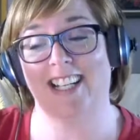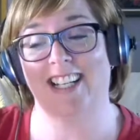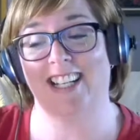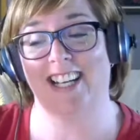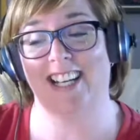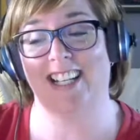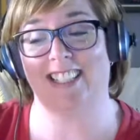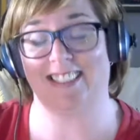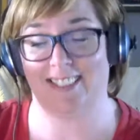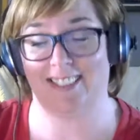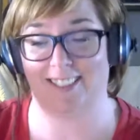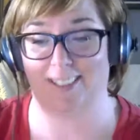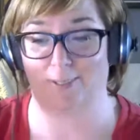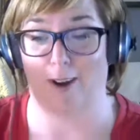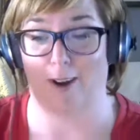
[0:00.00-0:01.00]
into some
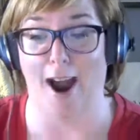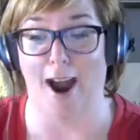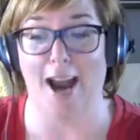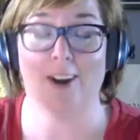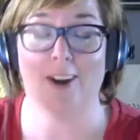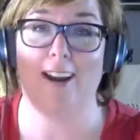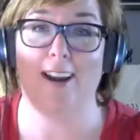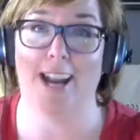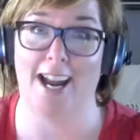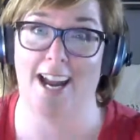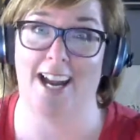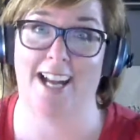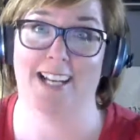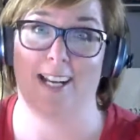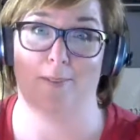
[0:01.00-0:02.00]
higher ed,
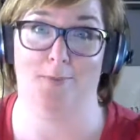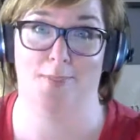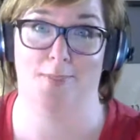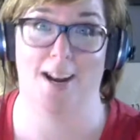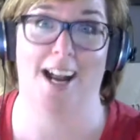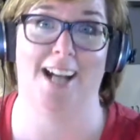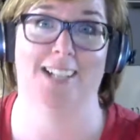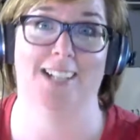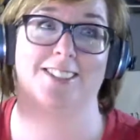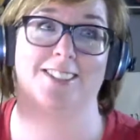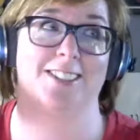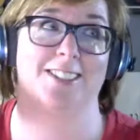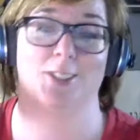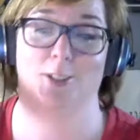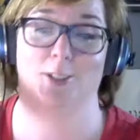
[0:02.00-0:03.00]
advanced
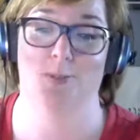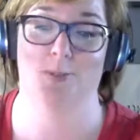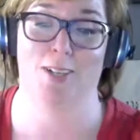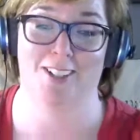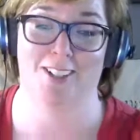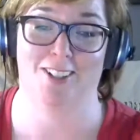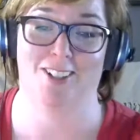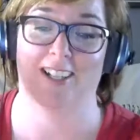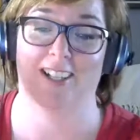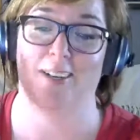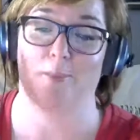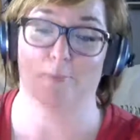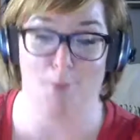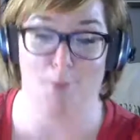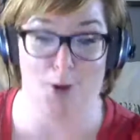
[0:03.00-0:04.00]
Twitter
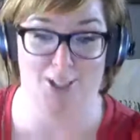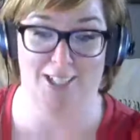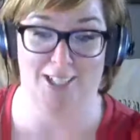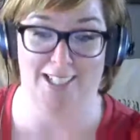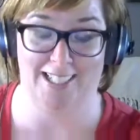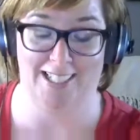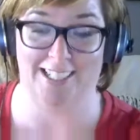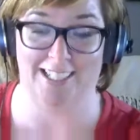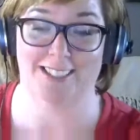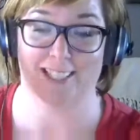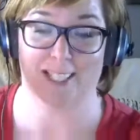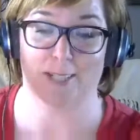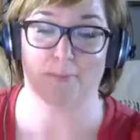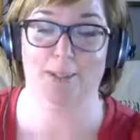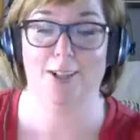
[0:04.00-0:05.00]
marketing. It's gonna
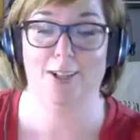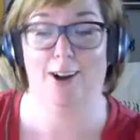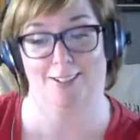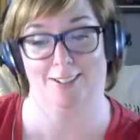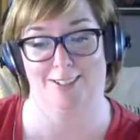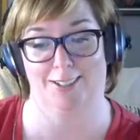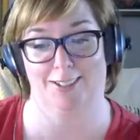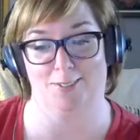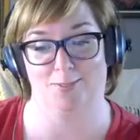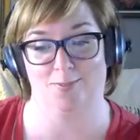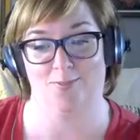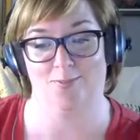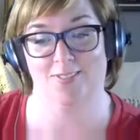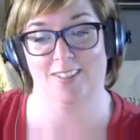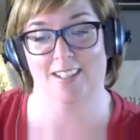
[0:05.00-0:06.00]
be awesome.
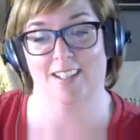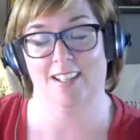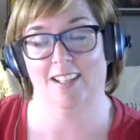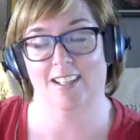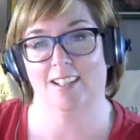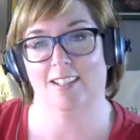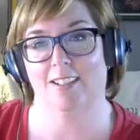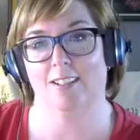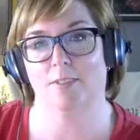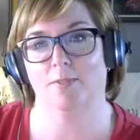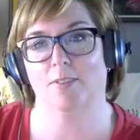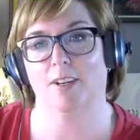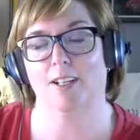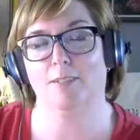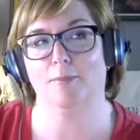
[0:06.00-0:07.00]
You can
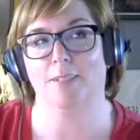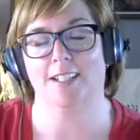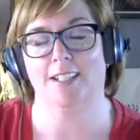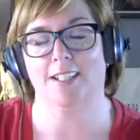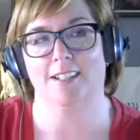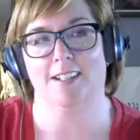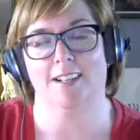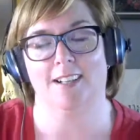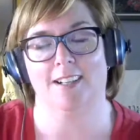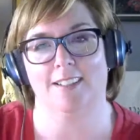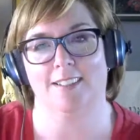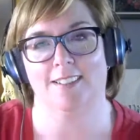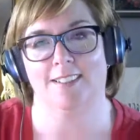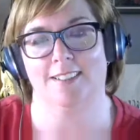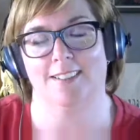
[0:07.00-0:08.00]
find me at
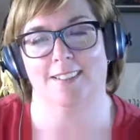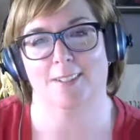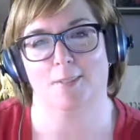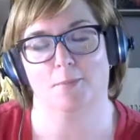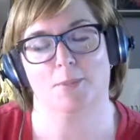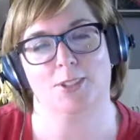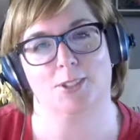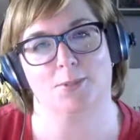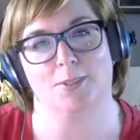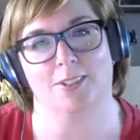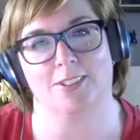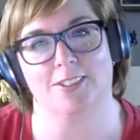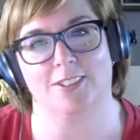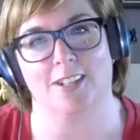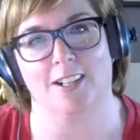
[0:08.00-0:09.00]

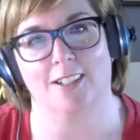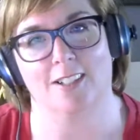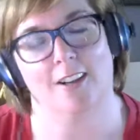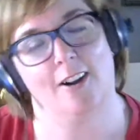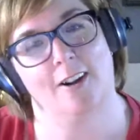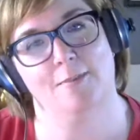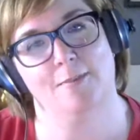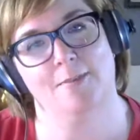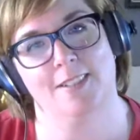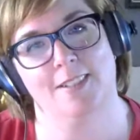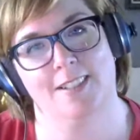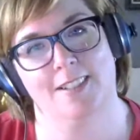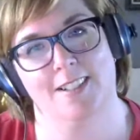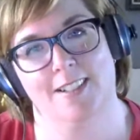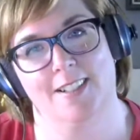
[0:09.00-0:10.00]
bridgetwillard.com
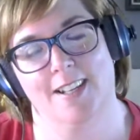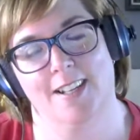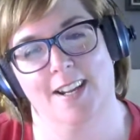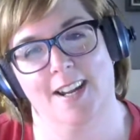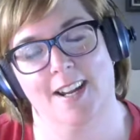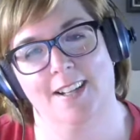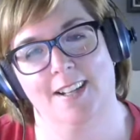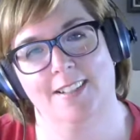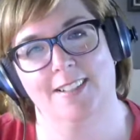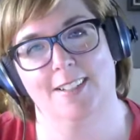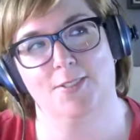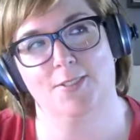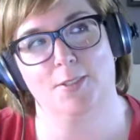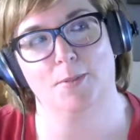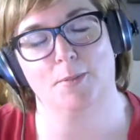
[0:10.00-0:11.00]
and
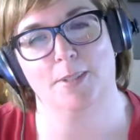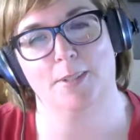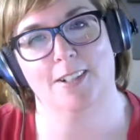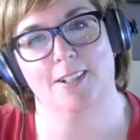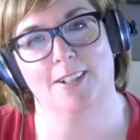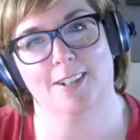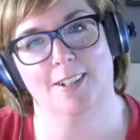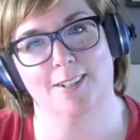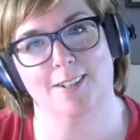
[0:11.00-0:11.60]
givewp.com.